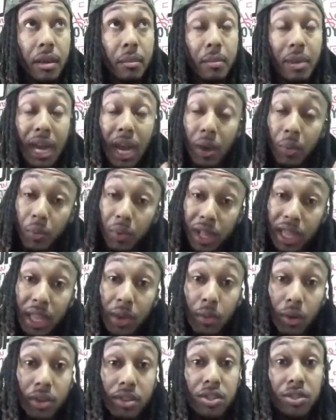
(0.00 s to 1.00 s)
but I
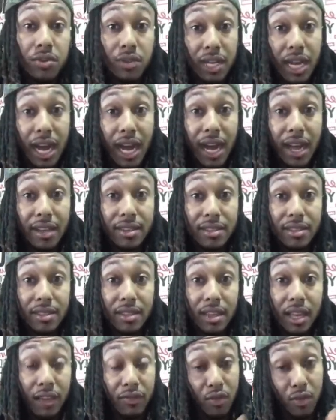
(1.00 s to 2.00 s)
really want you
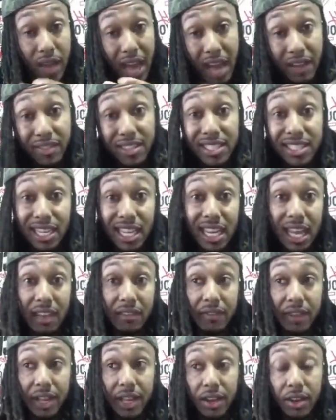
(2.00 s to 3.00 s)
guys, if you haven't seen
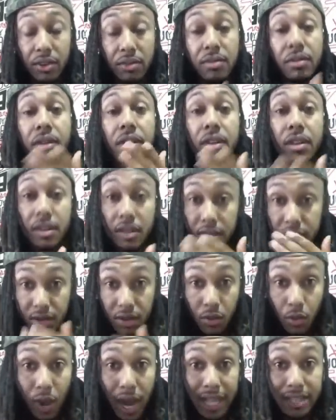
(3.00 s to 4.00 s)
that video,
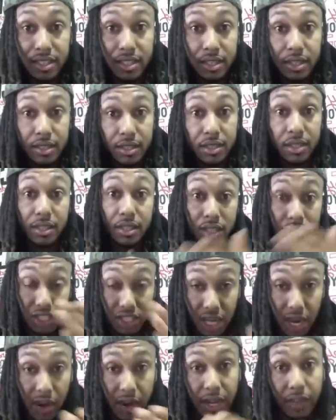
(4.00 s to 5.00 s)
watch it,
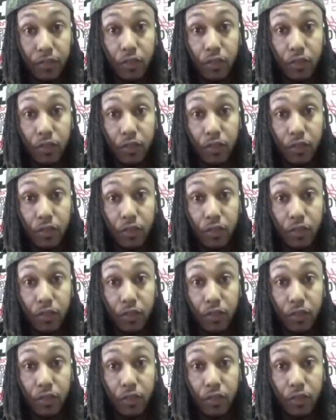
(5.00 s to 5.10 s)
share it.